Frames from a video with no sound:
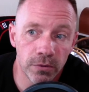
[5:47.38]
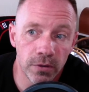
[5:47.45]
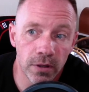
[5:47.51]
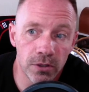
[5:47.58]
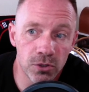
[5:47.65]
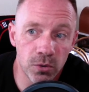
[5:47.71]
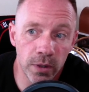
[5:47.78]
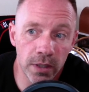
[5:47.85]

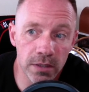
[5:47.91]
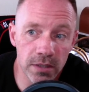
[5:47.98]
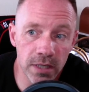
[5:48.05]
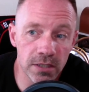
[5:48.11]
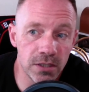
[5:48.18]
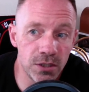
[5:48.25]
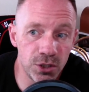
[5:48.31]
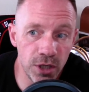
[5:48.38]
As Grant says,
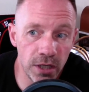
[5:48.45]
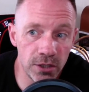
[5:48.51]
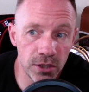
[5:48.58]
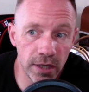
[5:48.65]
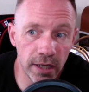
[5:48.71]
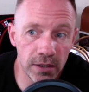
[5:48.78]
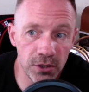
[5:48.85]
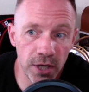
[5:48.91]
to change, you
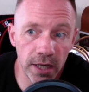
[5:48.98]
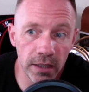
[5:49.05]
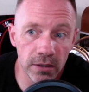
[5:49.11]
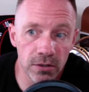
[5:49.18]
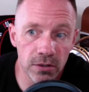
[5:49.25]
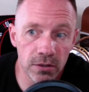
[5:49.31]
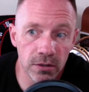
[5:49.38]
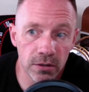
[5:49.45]
got to
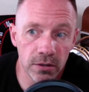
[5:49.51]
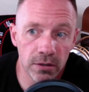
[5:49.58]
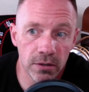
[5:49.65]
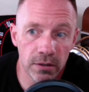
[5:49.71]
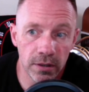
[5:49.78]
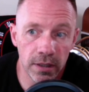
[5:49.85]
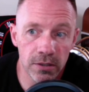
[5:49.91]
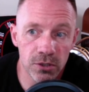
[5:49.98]
change.
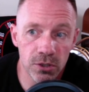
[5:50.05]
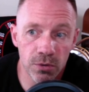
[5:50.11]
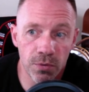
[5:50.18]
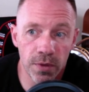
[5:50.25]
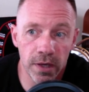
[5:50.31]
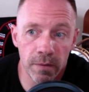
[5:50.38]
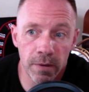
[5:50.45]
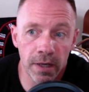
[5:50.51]
Okay. So
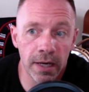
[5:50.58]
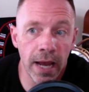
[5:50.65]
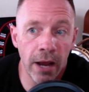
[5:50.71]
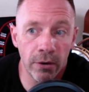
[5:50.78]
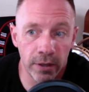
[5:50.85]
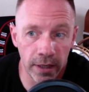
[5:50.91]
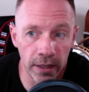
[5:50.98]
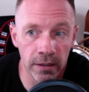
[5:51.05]
think about how
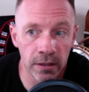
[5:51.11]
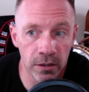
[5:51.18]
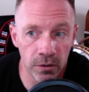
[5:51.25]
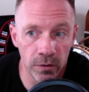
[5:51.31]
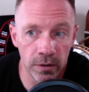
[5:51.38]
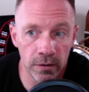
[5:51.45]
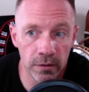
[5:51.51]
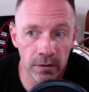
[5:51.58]
can you do
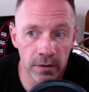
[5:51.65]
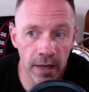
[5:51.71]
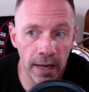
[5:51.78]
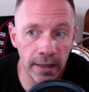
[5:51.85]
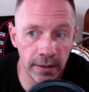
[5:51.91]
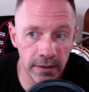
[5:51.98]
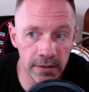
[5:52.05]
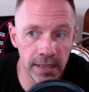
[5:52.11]
it? How are you
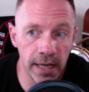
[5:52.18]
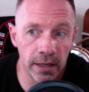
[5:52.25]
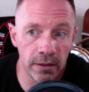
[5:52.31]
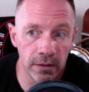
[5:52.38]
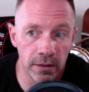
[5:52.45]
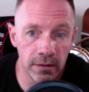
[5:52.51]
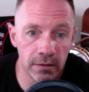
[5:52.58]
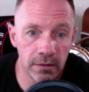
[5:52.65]
going to tackle
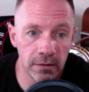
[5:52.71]
it?